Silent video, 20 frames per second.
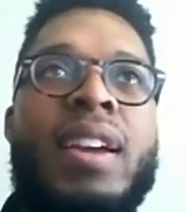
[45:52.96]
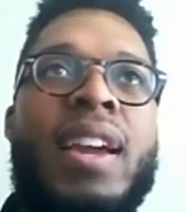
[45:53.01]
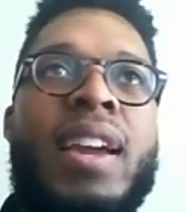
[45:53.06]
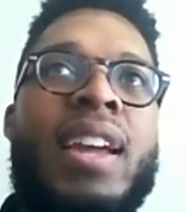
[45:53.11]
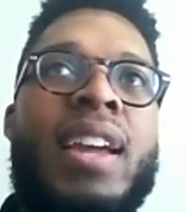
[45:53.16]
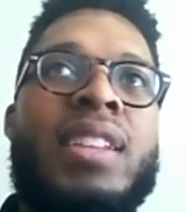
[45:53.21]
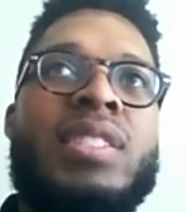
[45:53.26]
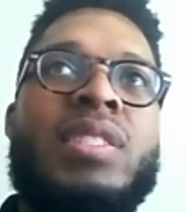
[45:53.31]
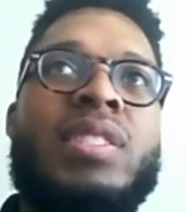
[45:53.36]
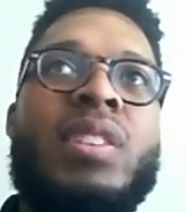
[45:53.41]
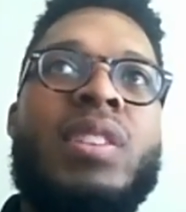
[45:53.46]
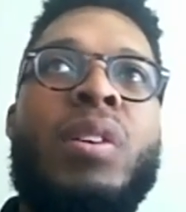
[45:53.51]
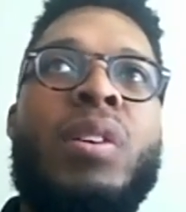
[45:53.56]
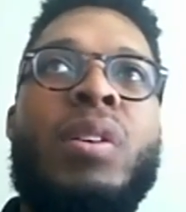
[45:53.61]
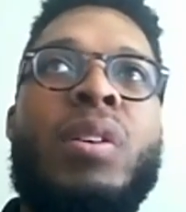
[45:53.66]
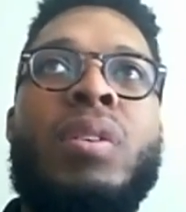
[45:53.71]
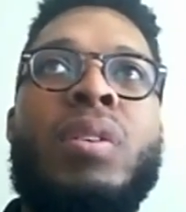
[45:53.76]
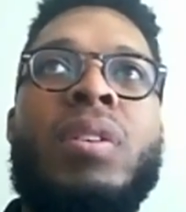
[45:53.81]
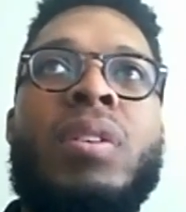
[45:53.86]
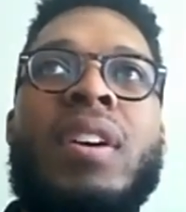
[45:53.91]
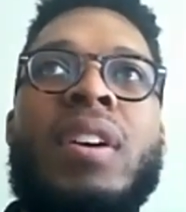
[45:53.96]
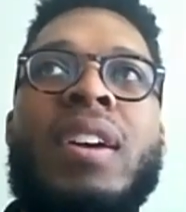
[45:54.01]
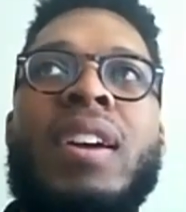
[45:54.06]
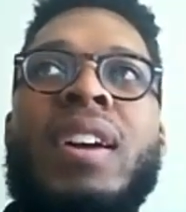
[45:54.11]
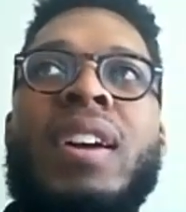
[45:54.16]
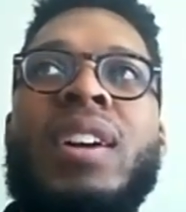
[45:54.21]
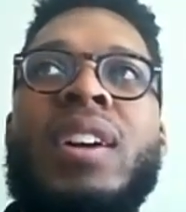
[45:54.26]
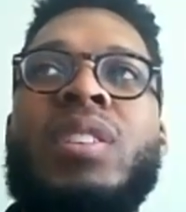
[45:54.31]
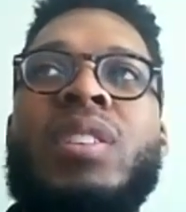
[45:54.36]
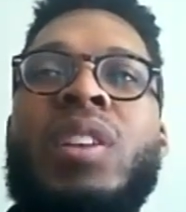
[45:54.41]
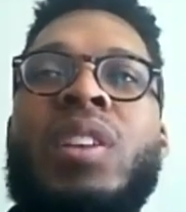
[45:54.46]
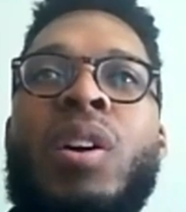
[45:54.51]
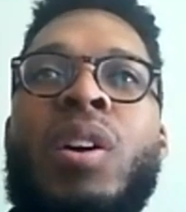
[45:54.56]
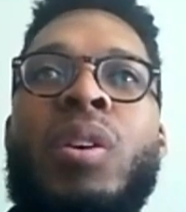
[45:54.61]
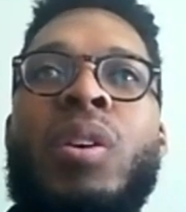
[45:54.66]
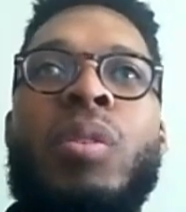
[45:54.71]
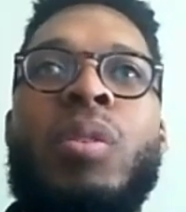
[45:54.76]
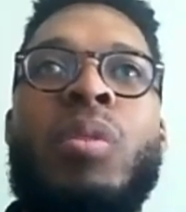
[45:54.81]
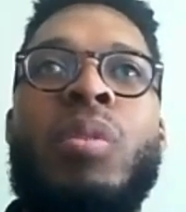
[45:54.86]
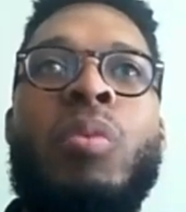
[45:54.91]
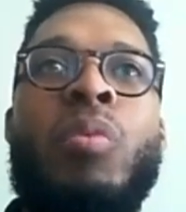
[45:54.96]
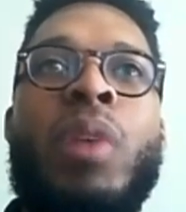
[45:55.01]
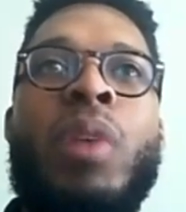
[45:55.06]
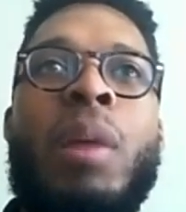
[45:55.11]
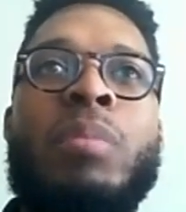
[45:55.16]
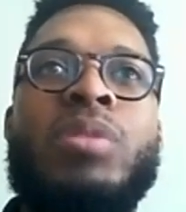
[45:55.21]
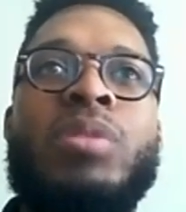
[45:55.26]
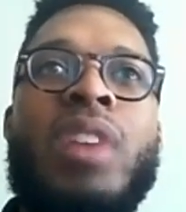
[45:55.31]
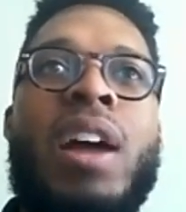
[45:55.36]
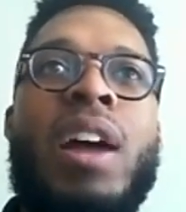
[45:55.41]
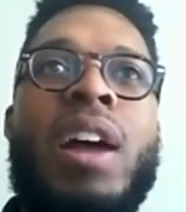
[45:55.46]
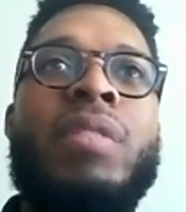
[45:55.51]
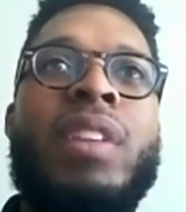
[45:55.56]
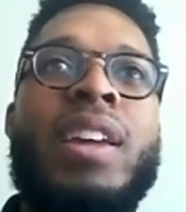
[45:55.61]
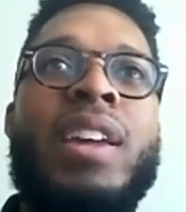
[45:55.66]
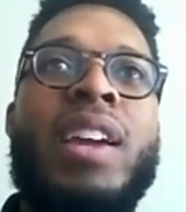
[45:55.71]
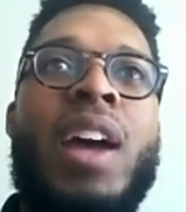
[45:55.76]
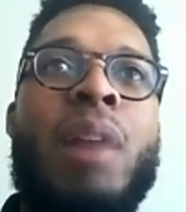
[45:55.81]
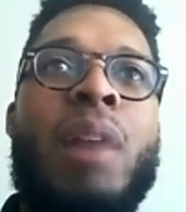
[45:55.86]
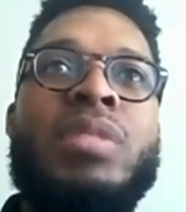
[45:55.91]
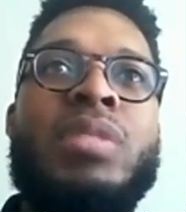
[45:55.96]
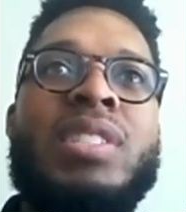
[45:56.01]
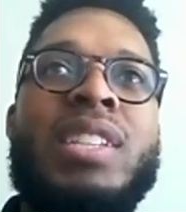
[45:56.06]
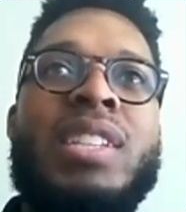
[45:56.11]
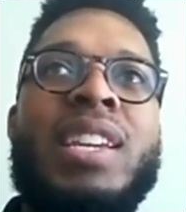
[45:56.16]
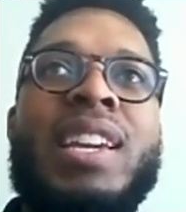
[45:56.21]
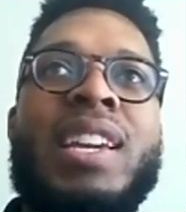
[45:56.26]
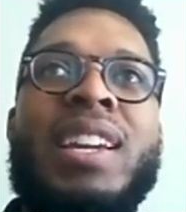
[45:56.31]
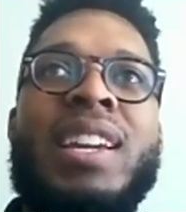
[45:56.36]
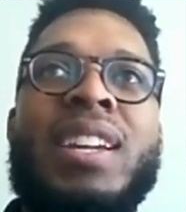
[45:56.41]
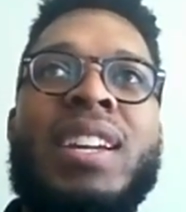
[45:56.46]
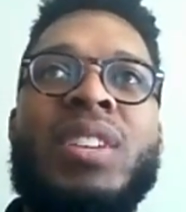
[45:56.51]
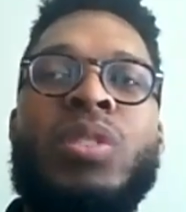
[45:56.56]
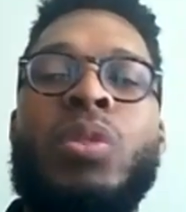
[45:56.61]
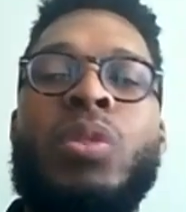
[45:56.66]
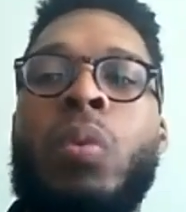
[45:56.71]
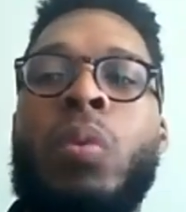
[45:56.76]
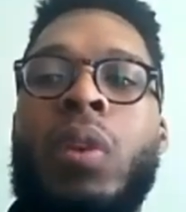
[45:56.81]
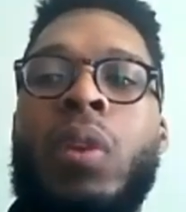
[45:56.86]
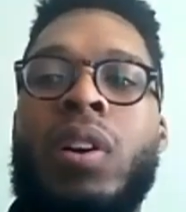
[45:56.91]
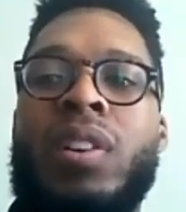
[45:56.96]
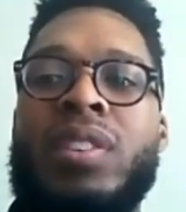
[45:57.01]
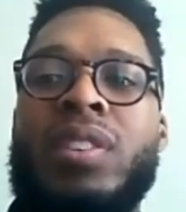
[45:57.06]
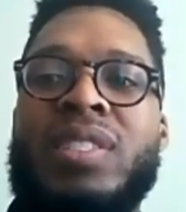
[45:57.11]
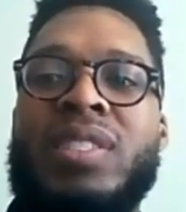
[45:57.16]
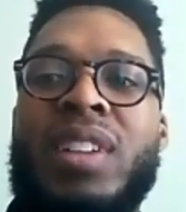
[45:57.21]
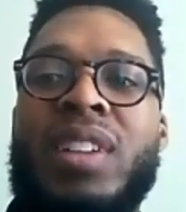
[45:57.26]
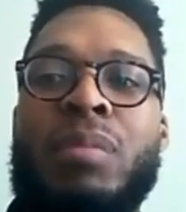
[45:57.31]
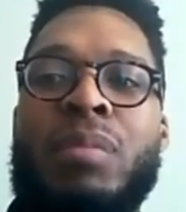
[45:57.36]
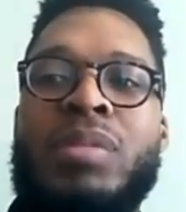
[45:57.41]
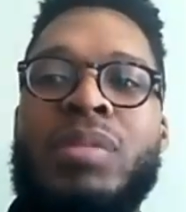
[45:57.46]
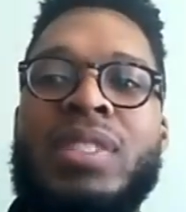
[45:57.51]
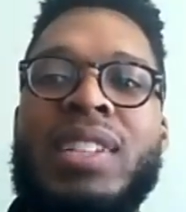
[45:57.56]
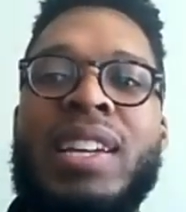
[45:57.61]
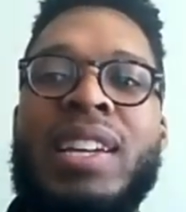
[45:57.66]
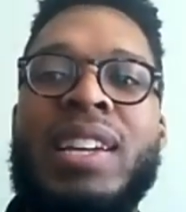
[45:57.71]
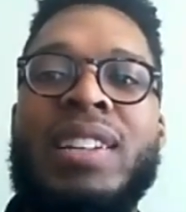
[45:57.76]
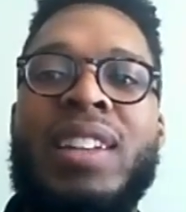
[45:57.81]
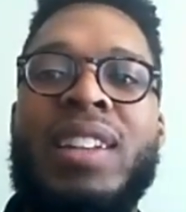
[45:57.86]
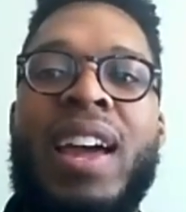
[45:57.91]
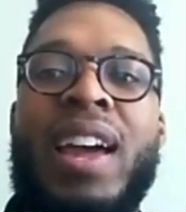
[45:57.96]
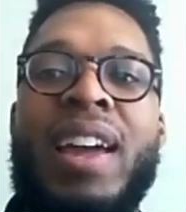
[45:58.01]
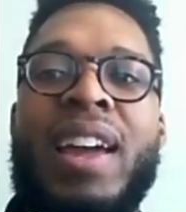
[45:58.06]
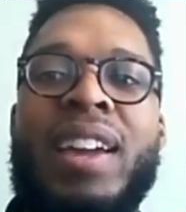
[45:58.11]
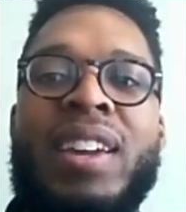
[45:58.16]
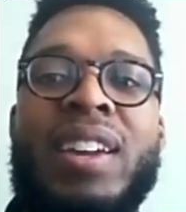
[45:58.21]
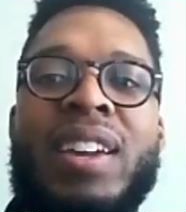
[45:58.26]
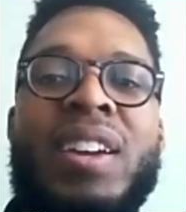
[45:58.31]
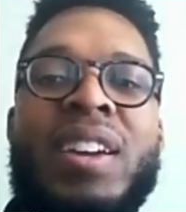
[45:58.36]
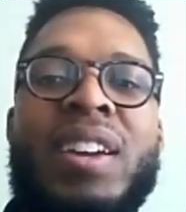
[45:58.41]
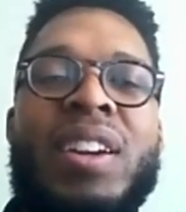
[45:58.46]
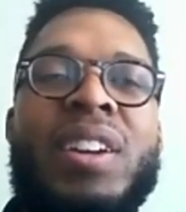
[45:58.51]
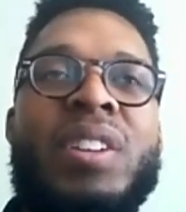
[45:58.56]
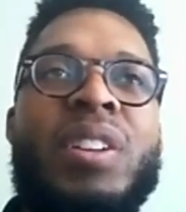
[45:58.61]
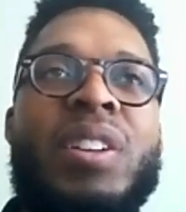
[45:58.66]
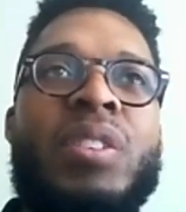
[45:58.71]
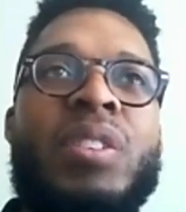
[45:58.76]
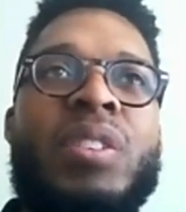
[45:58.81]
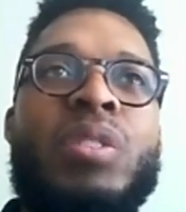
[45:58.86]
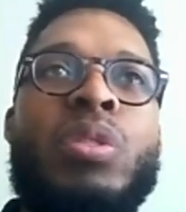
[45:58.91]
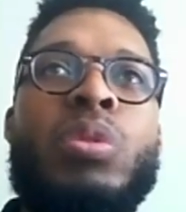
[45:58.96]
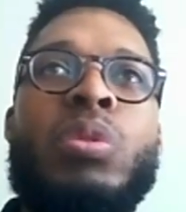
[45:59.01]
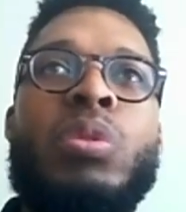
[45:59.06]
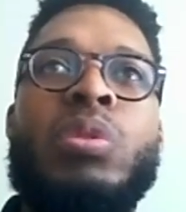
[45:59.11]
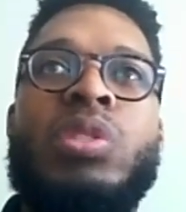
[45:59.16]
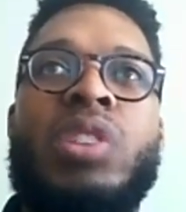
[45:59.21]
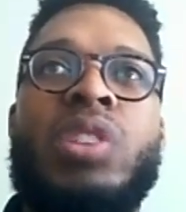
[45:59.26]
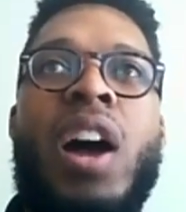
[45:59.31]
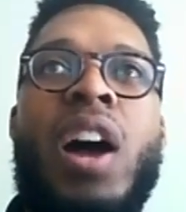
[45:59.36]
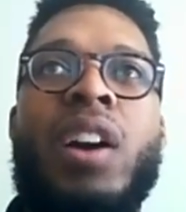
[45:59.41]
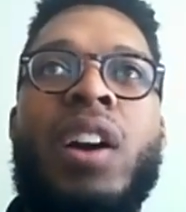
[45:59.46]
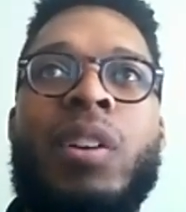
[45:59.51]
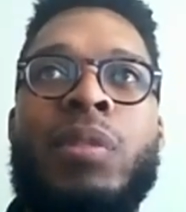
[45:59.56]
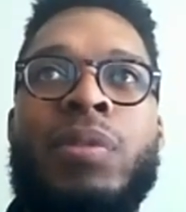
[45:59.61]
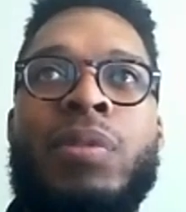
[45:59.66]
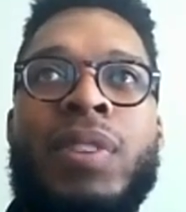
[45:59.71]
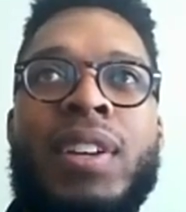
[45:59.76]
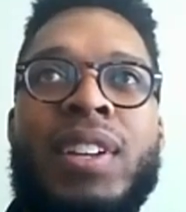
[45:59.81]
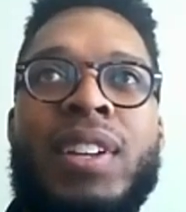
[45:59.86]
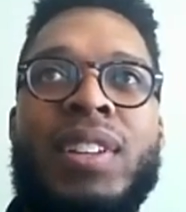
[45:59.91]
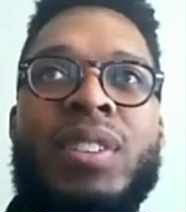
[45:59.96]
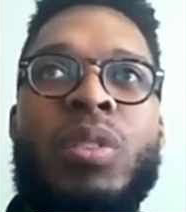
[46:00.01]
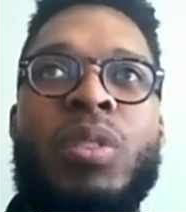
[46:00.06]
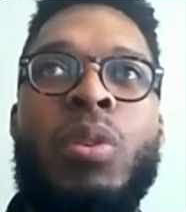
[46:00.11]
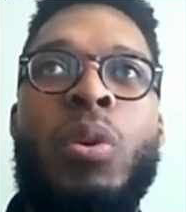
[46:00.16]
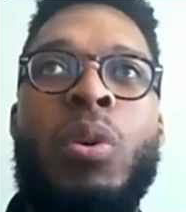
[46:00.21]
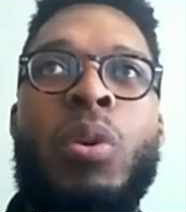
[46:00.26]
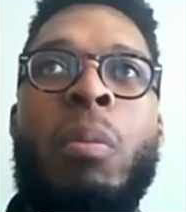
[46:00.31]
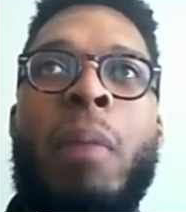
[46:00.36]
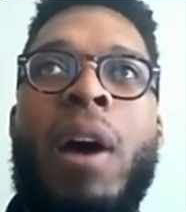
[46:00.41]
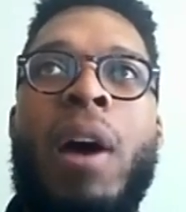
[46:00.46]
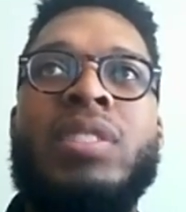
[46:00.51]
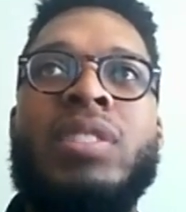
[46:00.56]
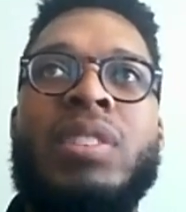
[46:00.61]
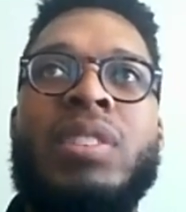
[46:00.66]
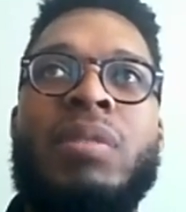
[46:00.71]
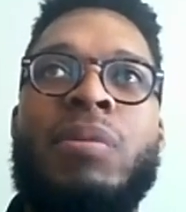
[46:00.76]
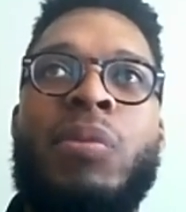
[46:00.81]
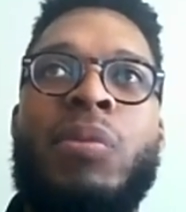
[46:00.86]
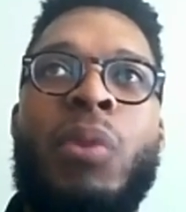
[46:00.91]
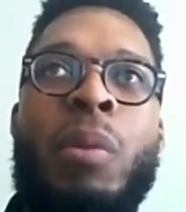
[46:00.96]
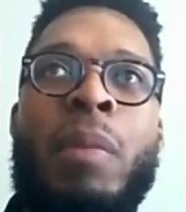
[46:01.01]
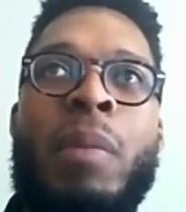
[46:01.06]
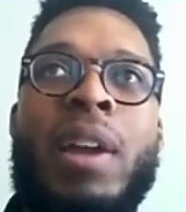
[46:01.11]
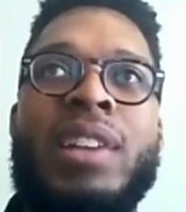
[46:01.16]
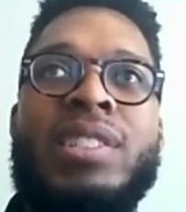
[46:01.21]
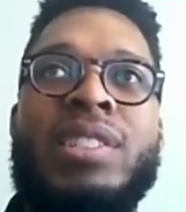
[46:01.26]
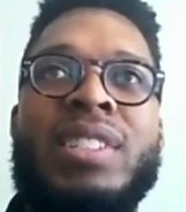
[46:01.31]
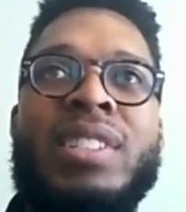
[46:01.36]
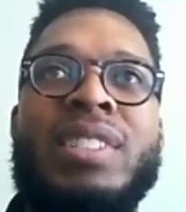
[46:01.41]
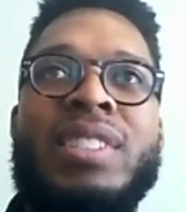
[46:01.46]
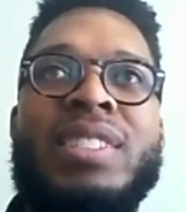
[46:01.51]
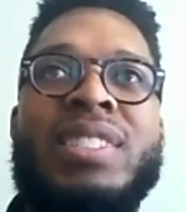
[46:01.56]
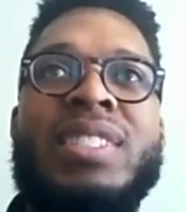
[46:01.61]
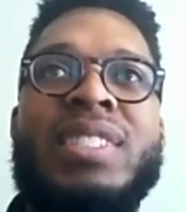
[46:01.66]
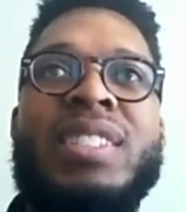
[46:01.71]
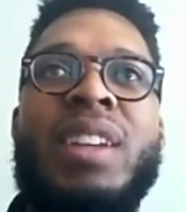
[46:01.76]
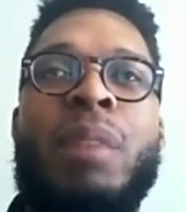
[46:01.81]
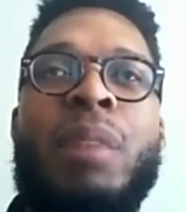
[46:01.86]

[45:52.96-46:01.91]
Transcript: And so, you know, when I'm traveling, I'm seeing new worlds. I'm seeing like new geography, new mountain formations.